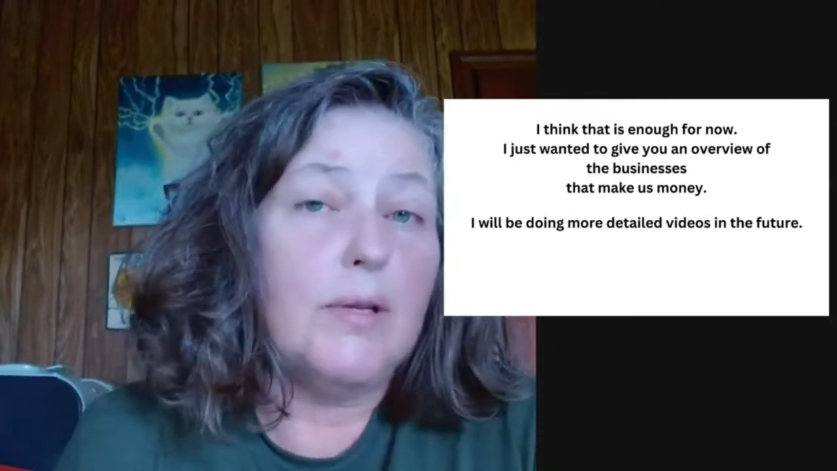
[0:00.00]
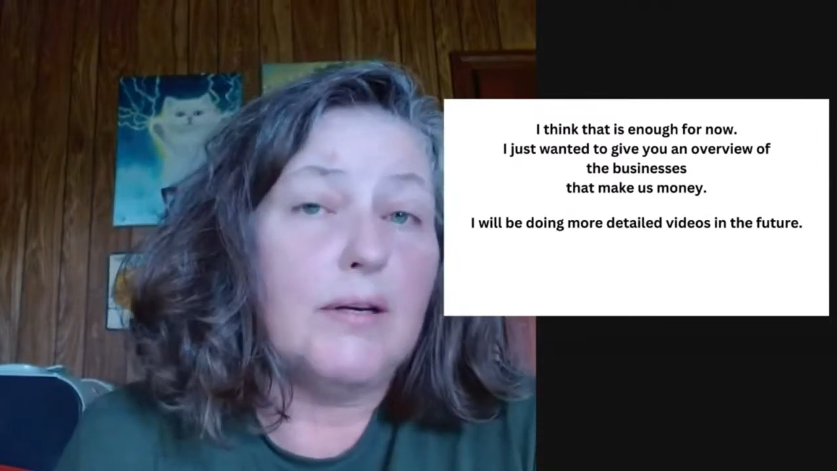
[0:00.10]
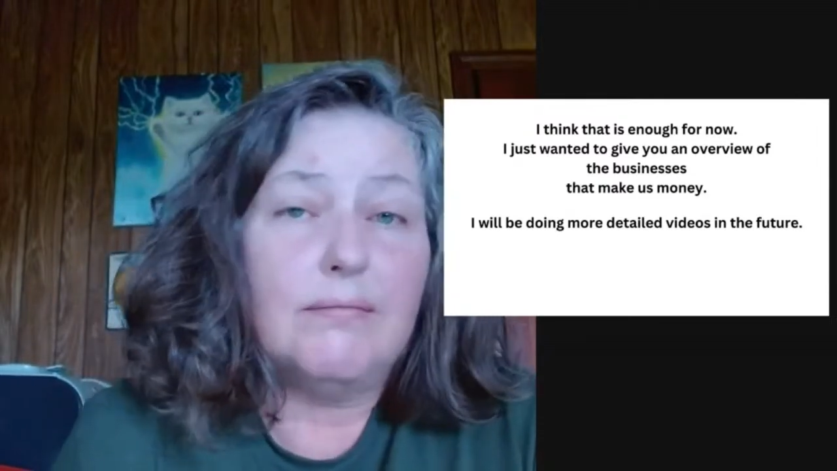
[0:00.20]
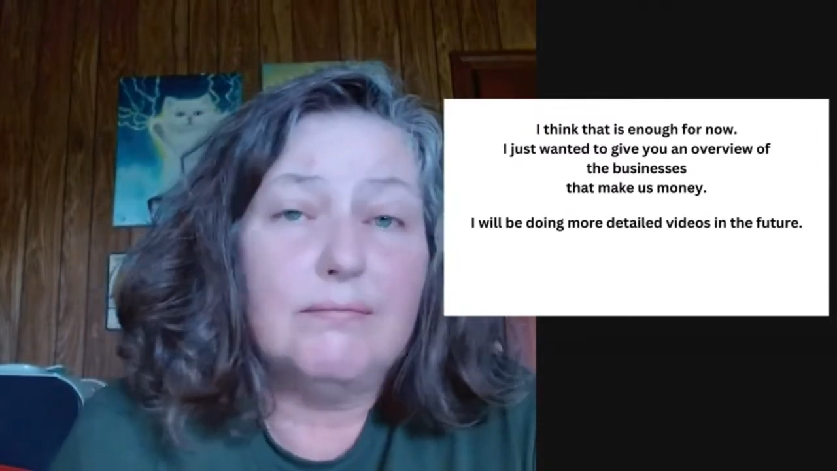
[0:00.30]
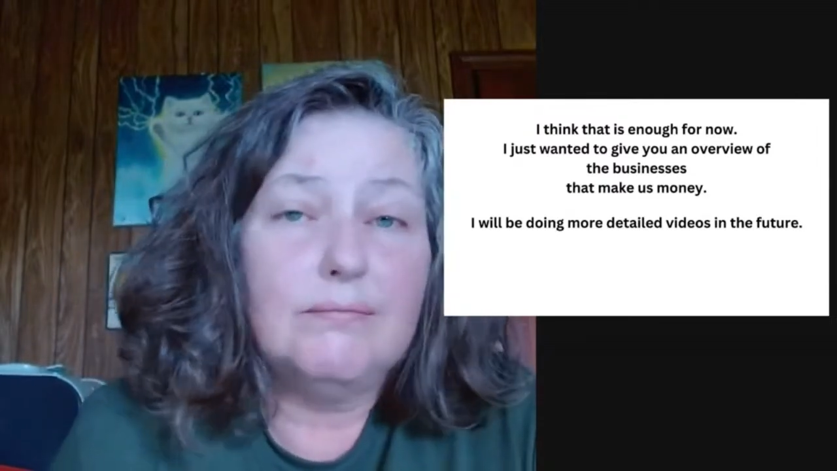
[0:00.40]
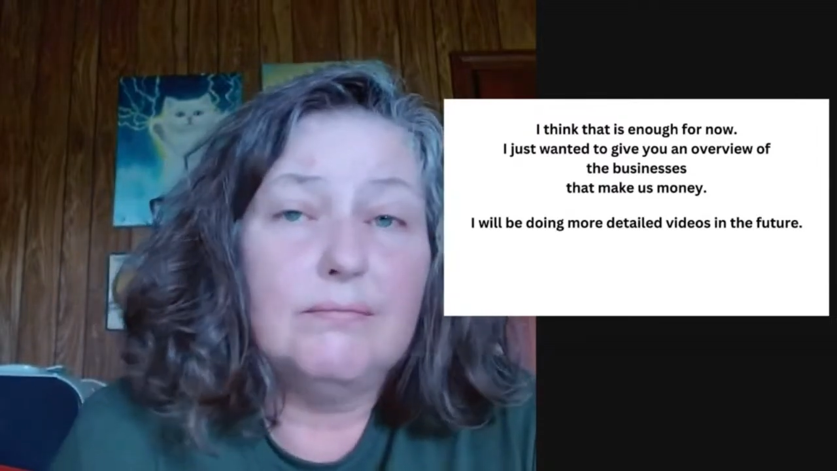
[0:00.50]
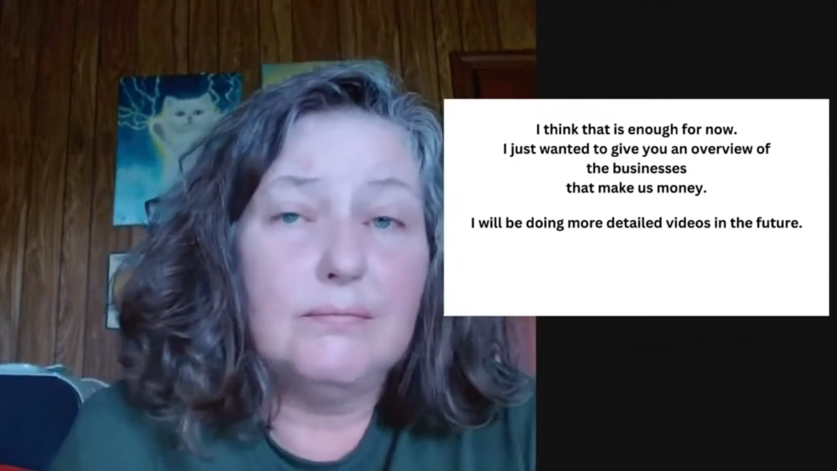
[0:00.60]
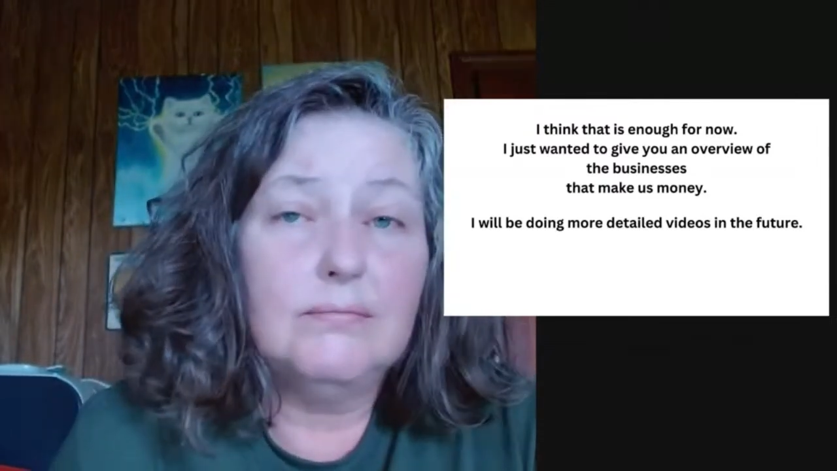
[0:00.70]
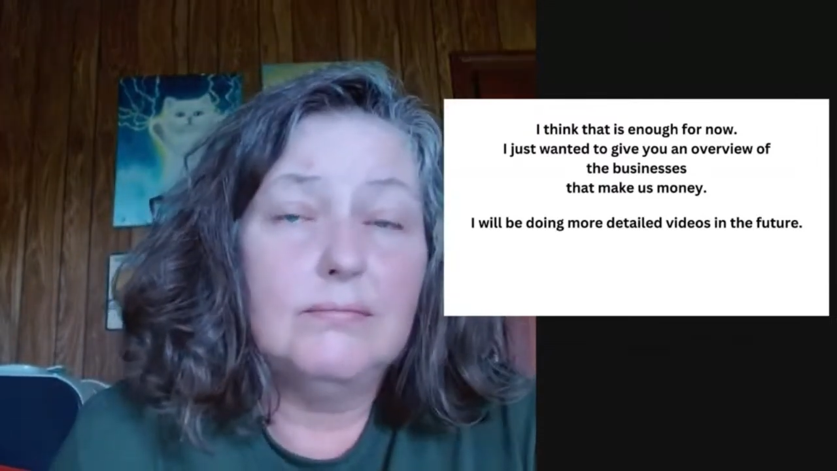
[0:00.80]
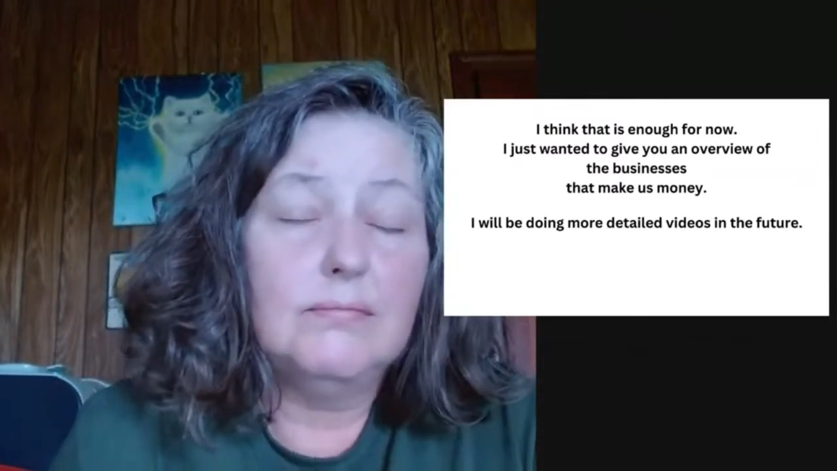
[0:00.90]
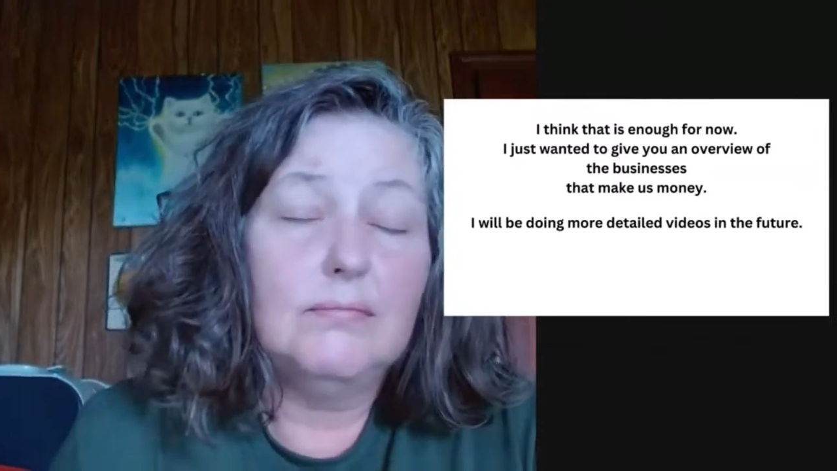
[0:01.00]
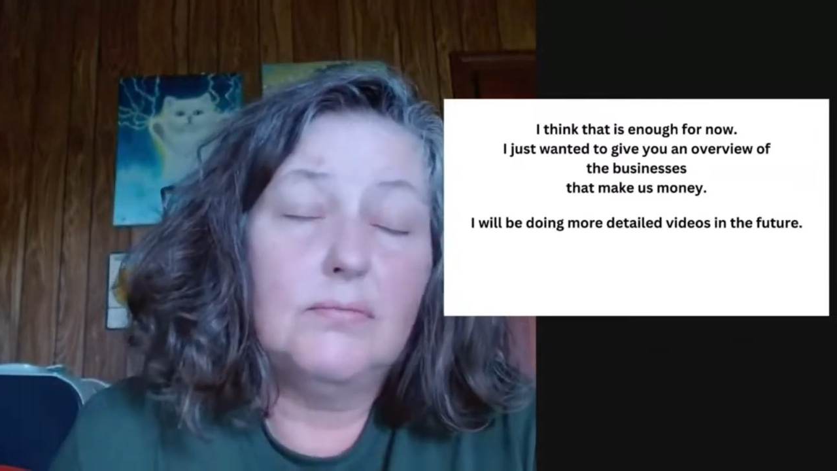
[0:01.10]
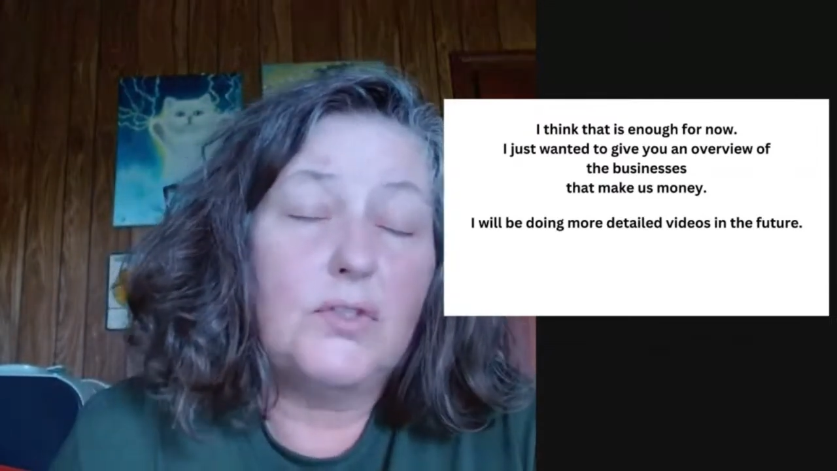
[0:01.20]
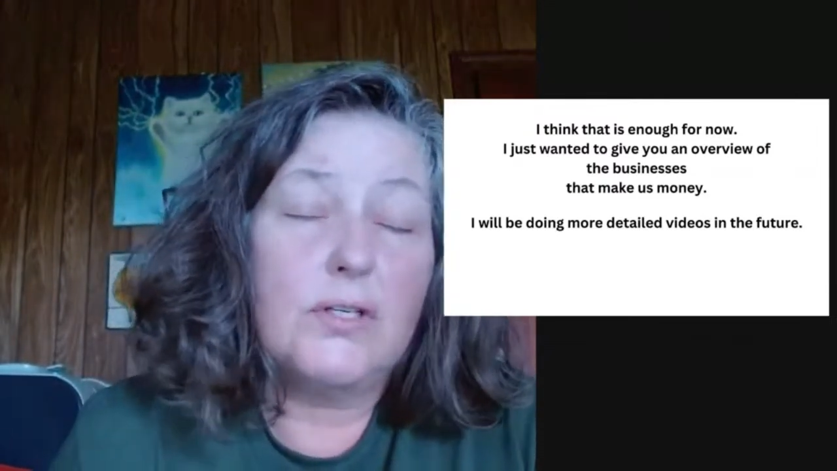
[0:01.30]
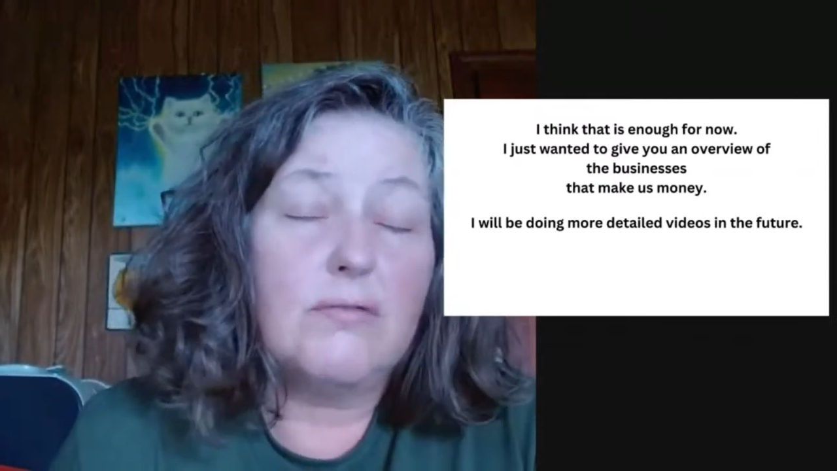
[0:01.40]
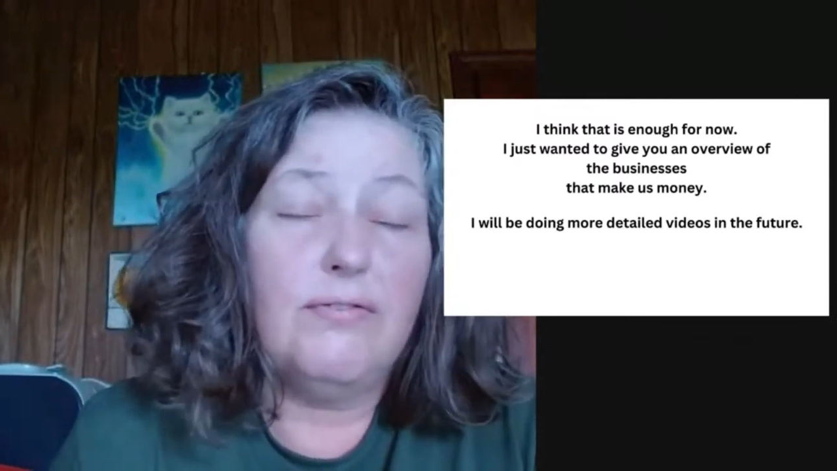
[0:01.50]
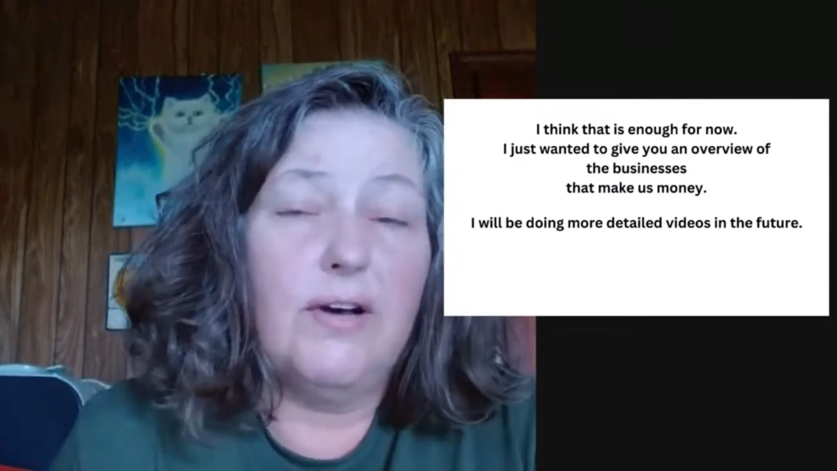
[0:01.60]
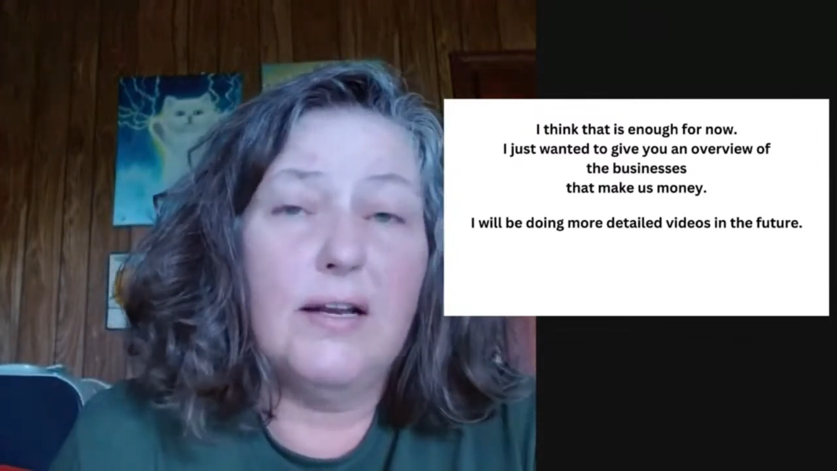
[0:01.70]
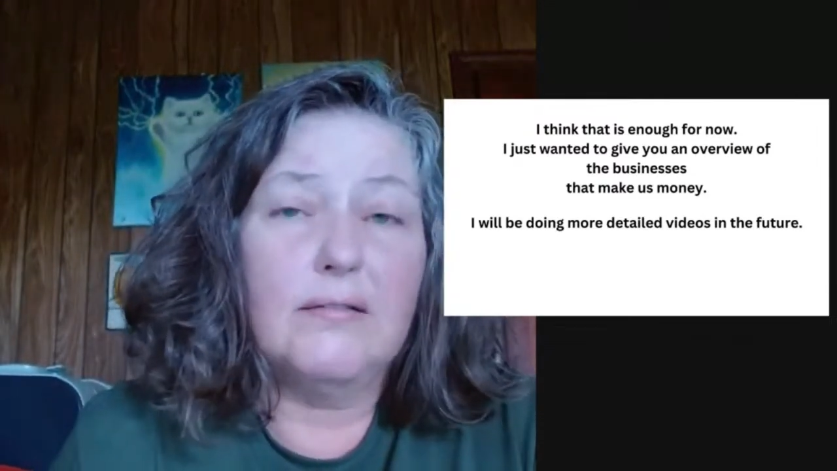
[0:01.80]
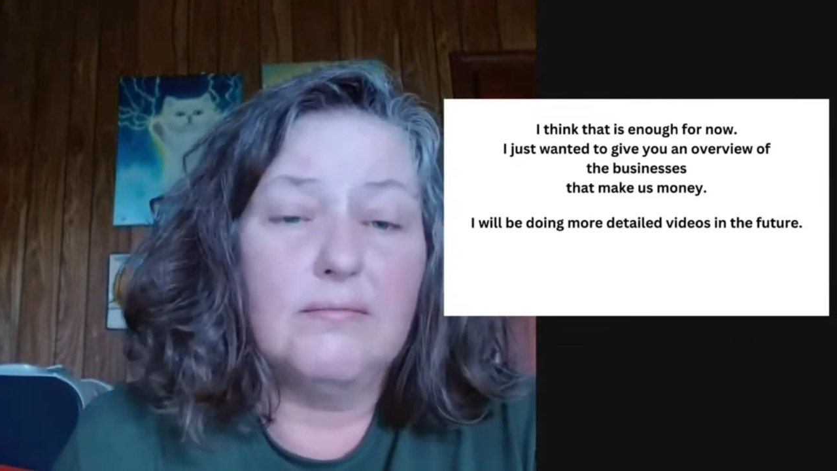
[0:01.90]
and just
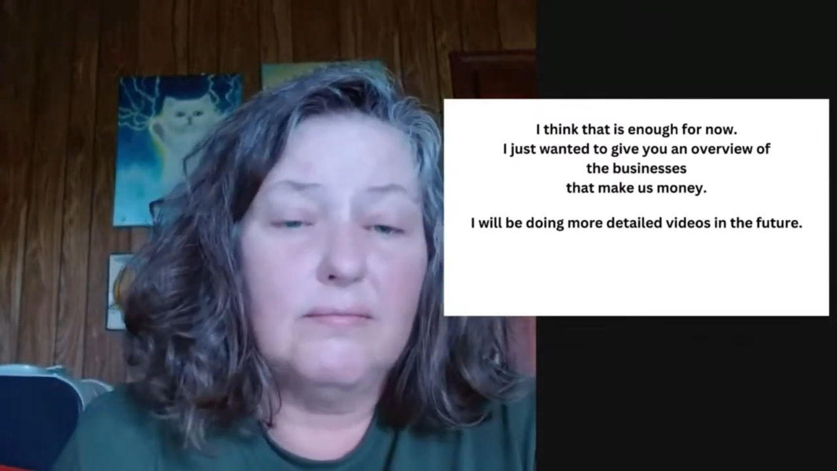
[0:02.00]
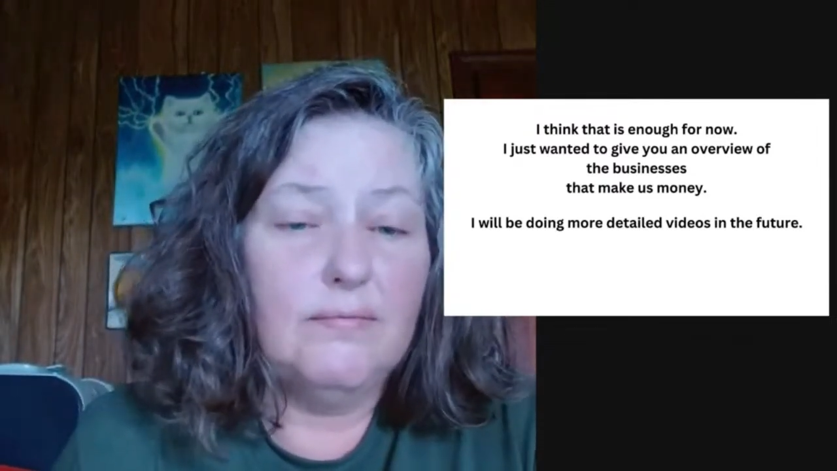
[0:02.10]
fun.